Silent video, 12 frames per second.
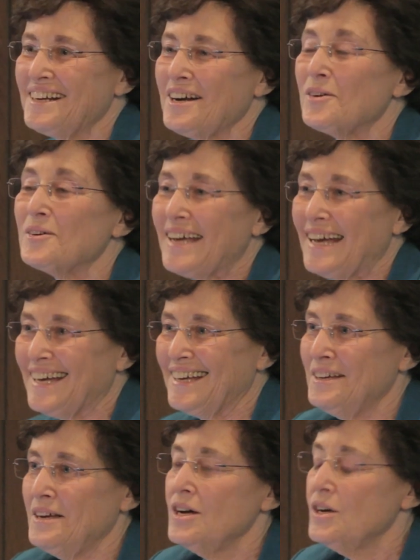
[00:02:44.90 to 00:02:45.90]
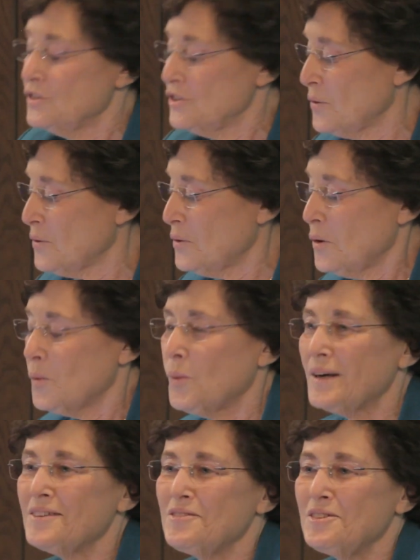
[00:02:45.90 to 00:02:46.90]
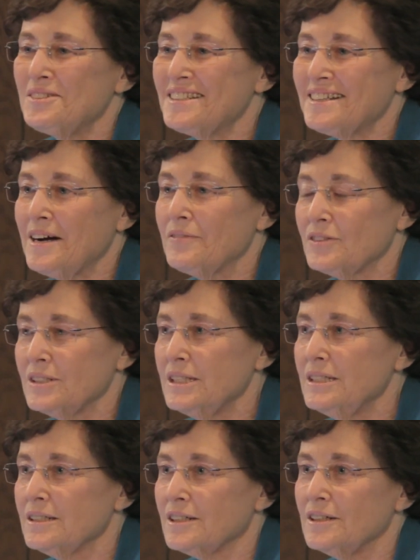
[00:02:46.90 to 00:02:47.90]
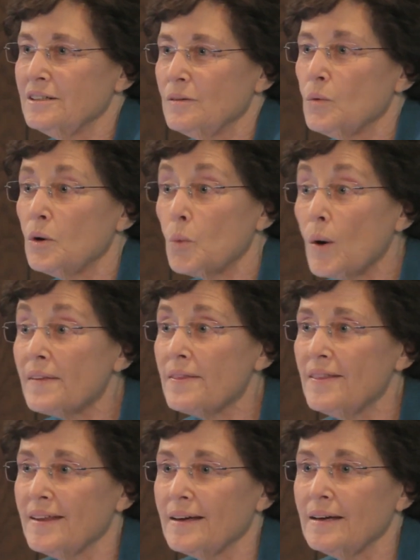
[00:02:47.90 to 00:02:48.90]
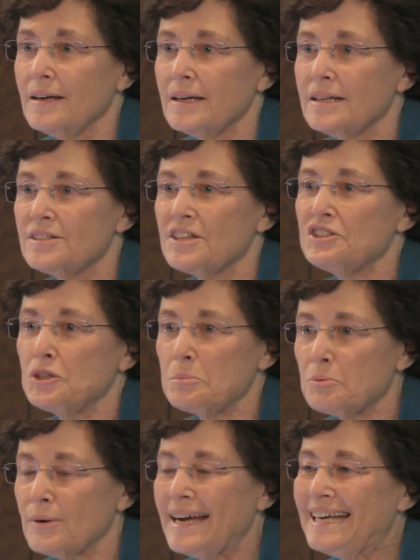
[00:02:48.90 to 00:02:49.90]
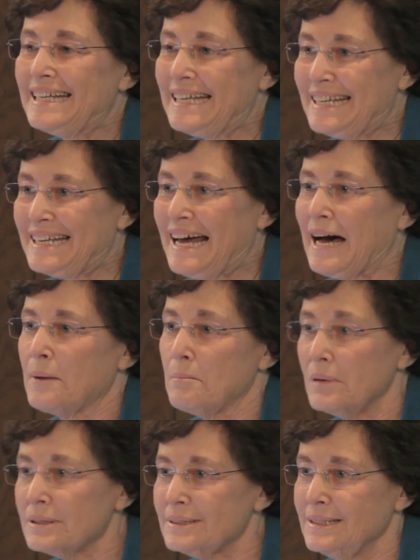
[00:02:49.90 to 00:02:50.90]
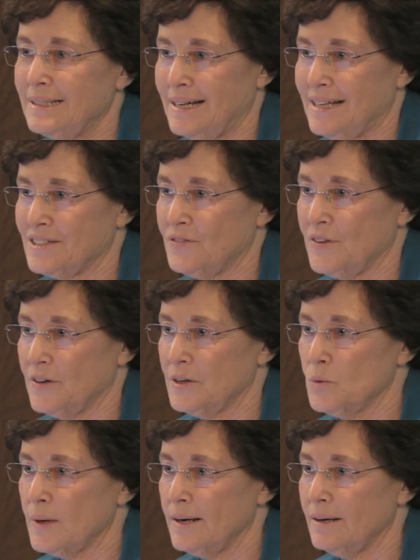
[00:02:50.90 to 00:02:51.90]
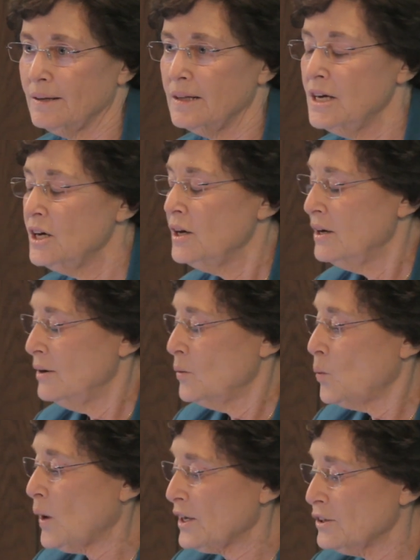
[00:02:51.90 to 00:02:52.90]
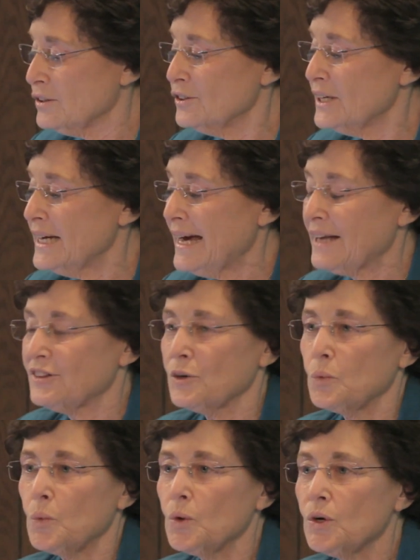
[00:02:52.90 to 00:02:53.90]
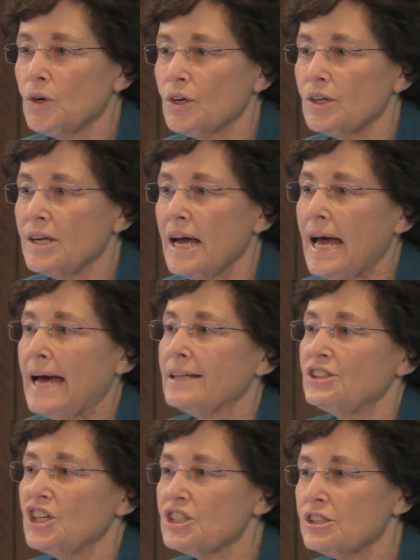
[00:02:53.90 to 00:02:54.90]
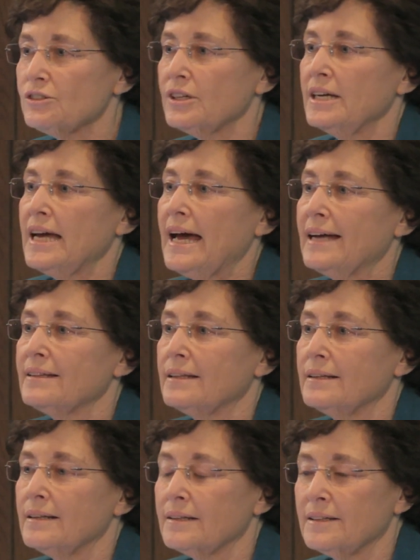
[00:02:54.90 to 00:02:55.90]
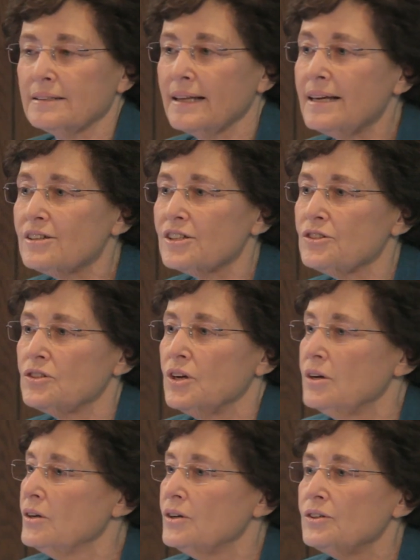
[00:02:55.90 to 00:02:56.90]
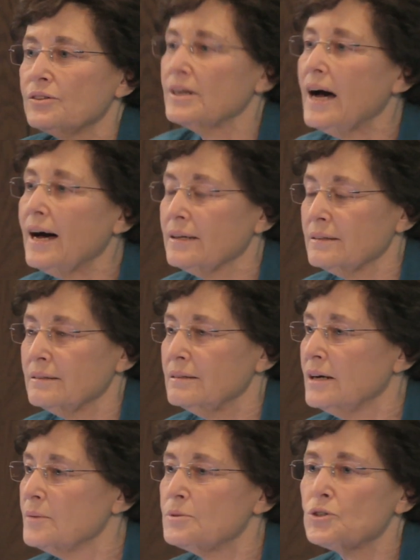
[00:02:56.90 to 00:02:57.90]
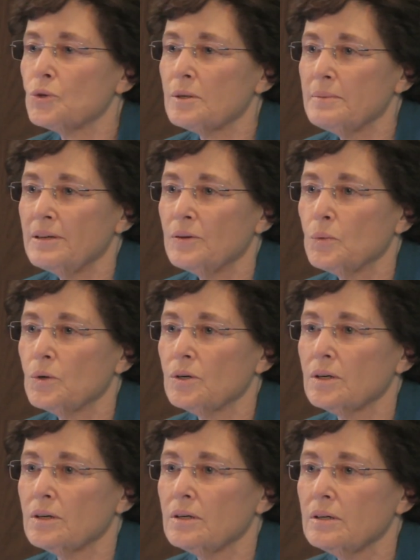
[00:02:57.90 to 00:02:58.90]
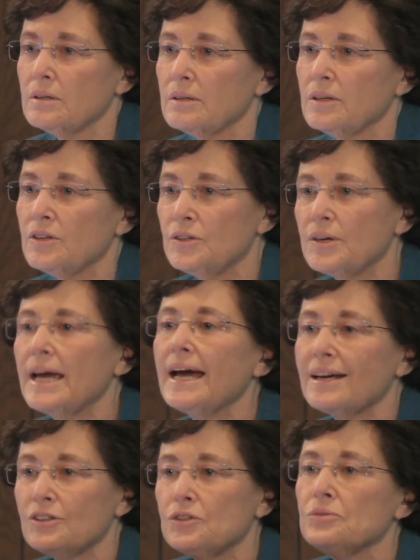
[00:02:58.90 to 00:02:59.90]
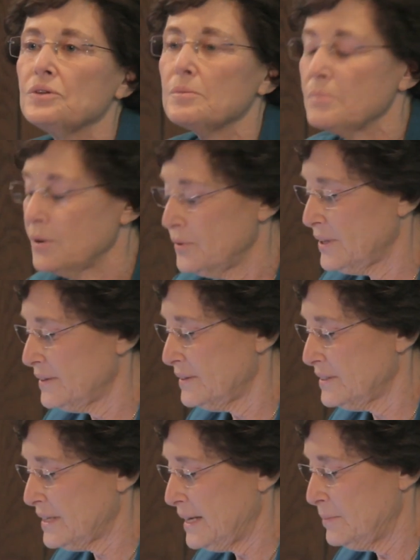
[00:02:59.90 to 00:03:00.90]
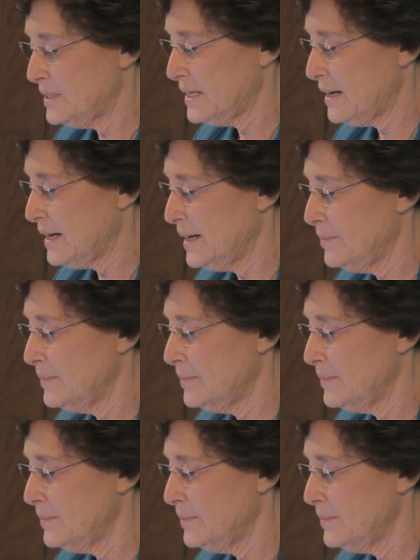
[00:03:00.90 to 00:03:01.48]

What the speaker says: Okay, so what have you discovered here? Well, one thing is that your brain cannot multitask very well. While you're looking at the word and just looking at the letters, you're not absorbing the word. You can't do them both at the same time.